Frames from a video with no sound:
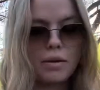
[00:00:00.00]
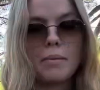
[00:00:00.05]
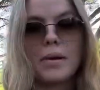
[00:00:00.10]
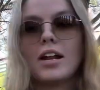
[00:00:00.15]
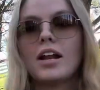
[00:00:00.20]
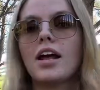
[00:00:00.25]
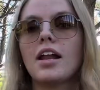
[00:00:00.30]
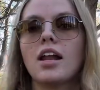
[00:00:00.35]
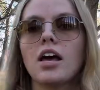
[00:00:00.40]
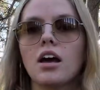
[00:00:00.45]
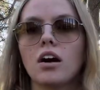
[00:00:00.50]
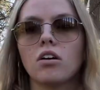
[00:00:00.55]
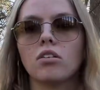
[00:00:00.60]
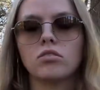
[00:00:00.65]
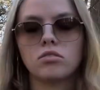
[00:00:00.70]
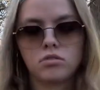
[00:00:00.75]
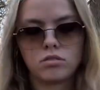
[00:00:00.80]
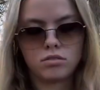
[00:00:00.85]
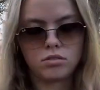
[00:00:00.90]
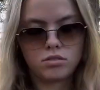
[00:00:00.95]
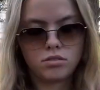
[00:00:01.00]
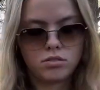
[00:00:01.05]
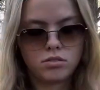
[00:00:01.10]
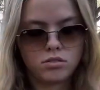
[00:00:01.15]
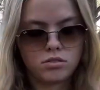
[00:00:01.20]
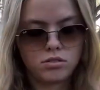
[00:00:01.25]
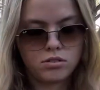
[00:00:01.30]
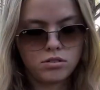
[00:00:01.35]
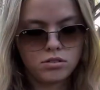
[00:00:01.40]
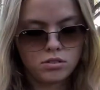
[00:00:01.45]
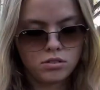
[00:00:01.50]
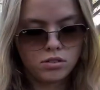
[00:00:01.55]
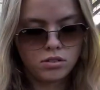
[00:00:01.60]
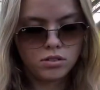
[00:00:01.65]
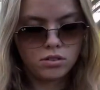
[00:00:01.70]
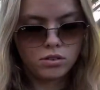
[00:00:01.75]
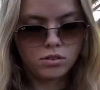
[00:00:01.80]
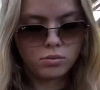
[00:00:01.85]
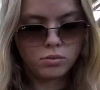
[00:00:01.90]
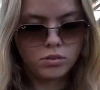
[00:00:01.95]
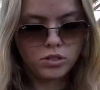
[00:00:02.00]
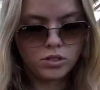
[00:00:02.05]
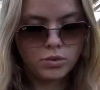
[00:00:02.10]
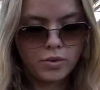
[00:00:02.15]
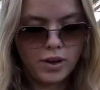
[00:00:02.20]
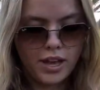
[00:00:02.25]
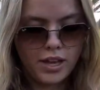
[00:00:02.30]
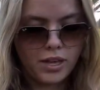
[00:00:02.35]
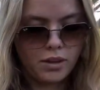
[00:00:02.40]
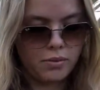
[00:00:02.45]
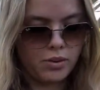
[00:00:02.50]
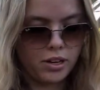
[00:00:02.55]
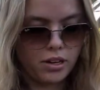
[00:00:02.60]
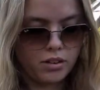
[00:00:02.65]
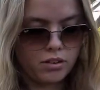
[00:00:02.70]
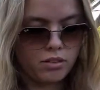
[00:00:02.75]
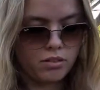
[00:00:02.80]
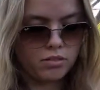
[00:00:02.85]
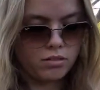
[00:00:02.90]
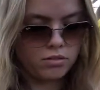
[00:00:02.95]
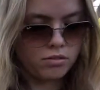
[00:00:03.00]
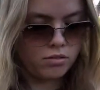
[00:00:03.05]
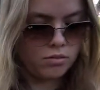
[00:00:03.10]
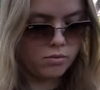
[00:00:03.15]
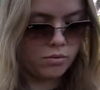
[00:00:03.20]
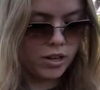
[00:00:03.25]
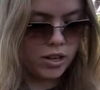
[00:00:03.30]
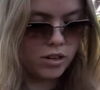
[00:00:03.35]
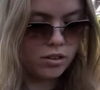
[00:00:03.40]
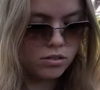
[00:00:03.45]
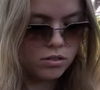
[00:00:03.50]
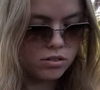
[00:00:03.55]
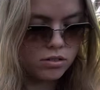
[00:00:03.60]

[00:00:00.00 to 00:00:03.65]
may not know, what's a Wacky Rig? Well,